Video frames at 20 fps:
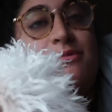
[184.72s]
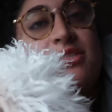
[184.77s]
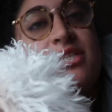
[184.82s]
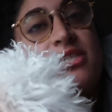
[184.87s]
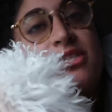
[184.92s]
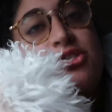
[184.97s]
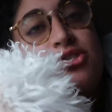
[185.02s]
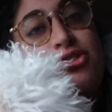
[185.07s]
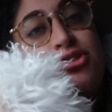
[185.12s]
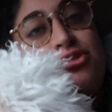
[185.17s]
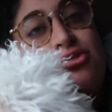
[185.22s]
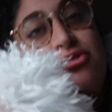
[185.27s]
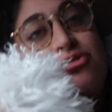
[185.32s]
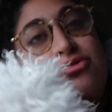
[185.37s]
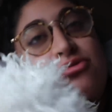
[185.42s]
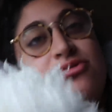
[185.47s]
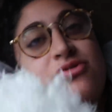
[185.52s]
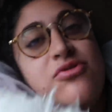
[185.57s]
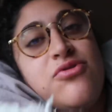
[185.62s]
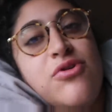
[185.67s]
I'm just gonna show
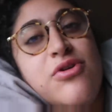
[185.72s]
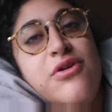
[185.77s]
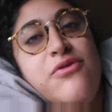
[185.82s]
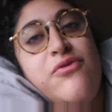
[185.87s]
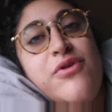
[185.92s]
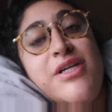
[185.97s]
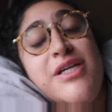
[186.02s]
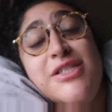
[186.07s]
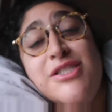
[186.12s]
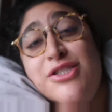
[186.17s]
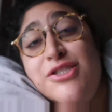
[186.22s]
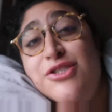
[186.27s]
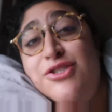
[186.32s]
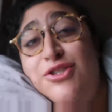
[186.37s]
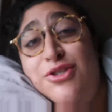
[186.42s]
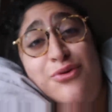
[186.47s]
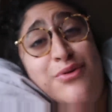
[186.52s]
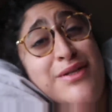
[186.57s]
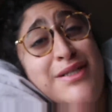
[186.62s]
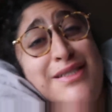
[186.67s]
you sort of what I just
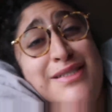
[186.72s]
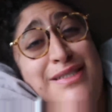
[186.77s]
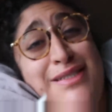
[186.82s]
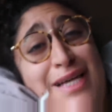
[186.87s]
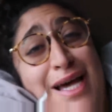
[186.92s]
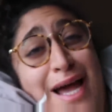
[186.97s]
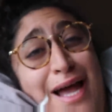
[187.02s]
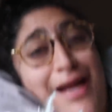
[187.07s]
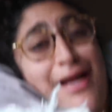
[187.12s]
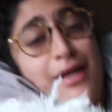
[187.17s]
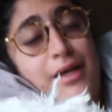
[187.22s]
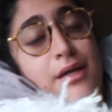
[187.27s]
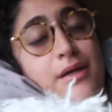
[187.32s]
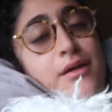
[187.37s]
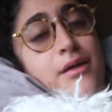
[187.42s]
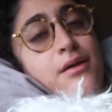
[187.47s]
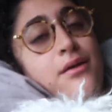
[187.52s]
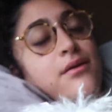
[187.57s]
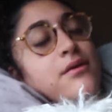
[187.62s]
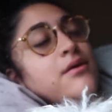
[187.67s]
do in a
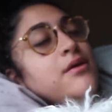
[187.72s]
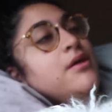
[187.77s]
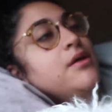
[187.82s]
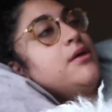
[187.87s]
day.